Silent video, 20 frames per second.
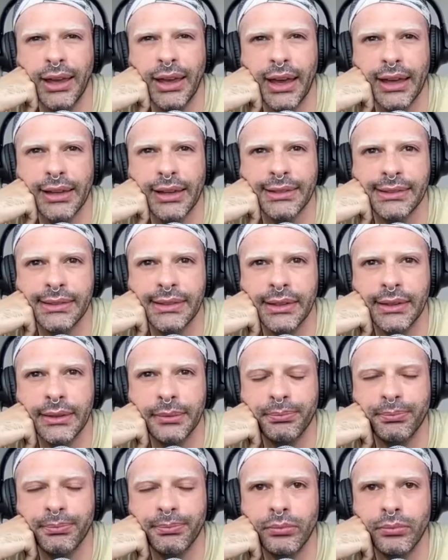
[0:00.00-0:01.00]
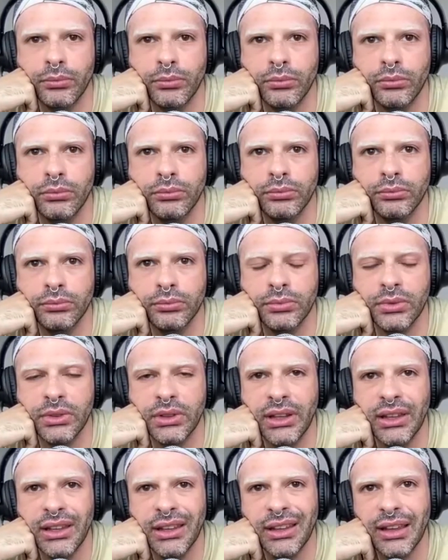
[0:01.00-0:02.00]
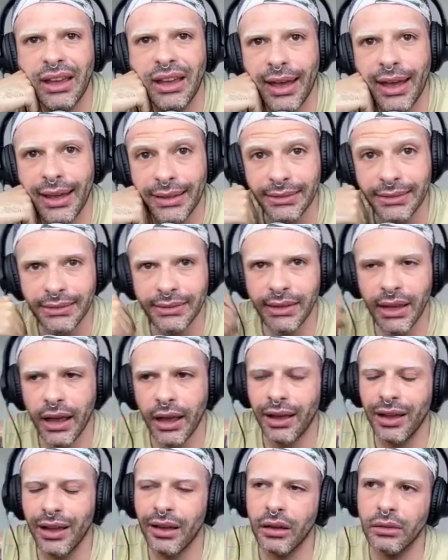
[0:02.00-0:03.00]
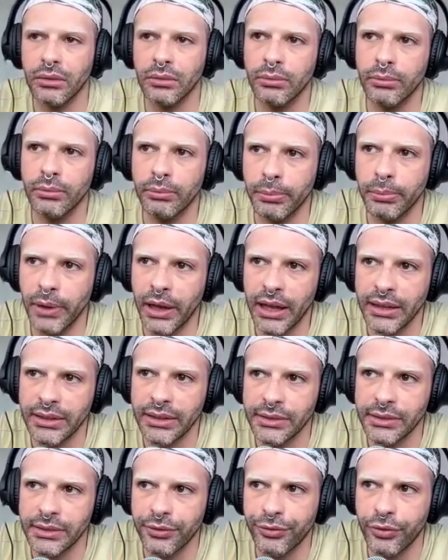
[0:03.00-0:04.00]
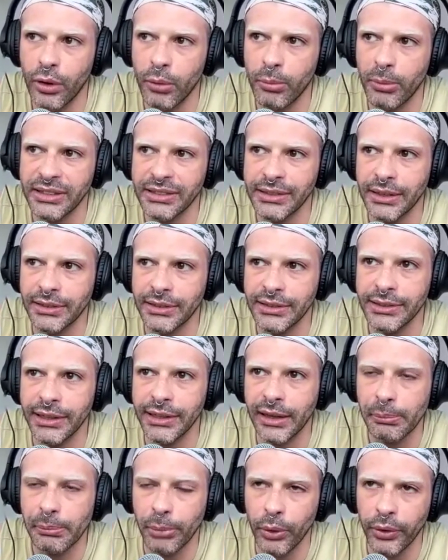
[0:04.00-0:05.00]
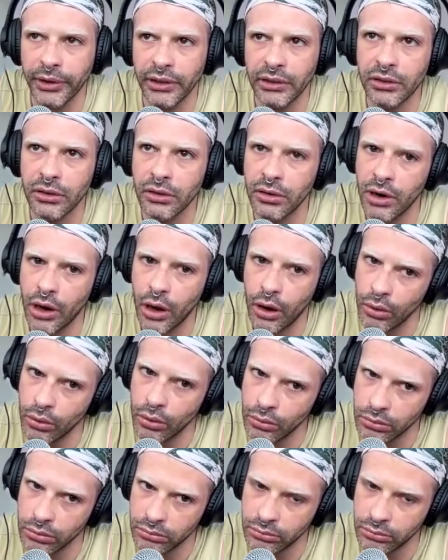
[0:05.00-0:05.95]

guess yes, but from a statistical point, no.